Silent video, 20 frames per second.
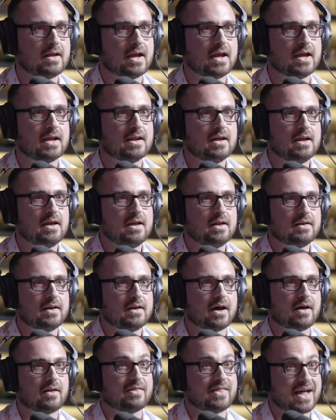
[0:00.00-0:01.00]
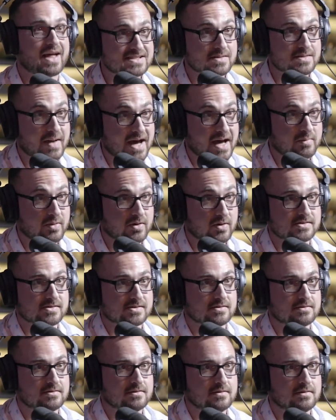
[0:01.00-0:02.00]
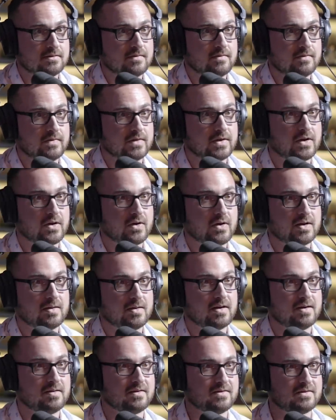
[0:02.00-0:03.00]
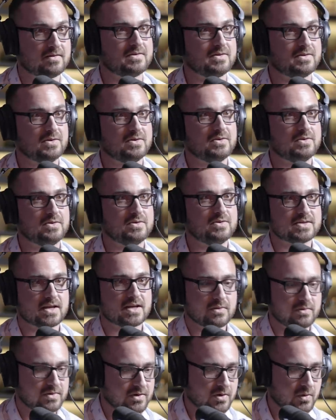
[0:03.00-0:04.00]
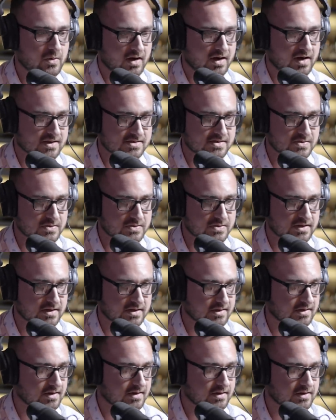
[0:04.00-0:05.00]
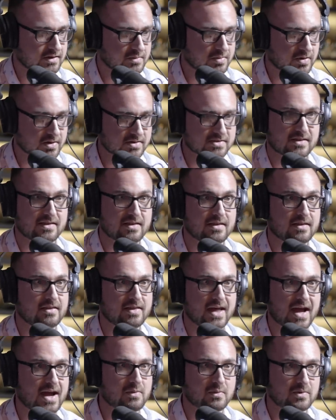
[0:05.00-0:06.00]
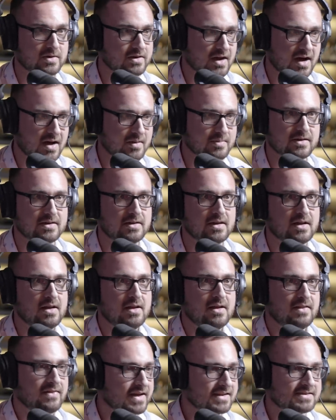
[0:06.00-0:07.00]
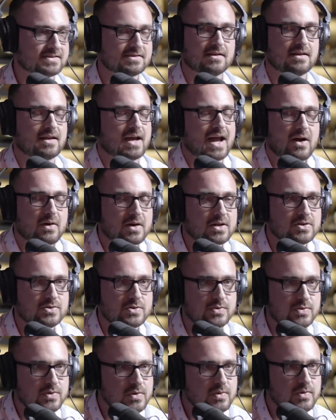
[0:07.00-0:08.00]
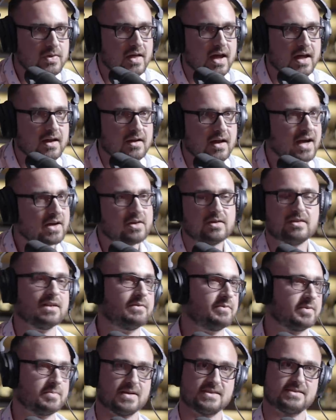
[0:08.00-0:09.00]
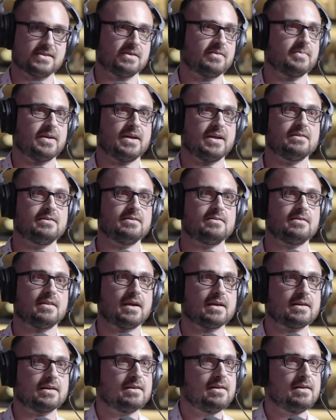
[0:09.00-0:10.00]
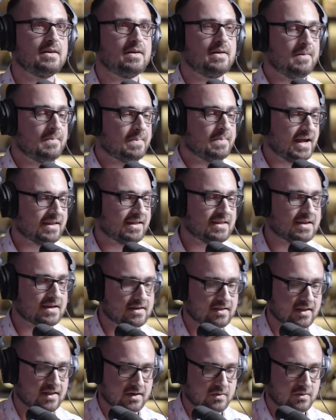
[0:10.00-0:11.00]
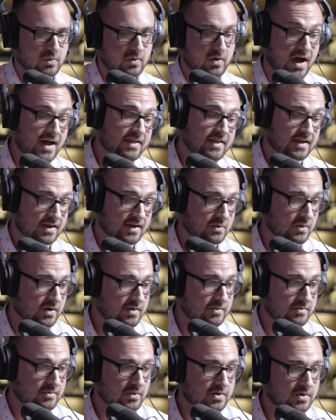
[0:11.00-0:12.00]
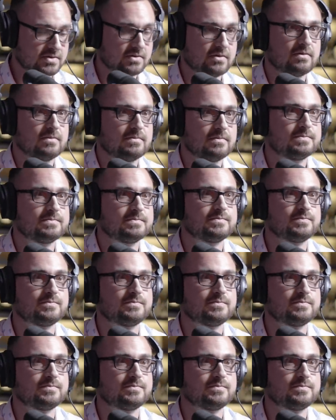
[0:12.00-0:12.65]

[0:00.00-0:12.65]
And now, that's a bad person, you know, and, and you, you say, you know, what constitutes a, a good person? That would not be, that's, how could you do that? I couldn't live with myself, man. Like, hmm. I think, like, I think what. Well, if they're addicted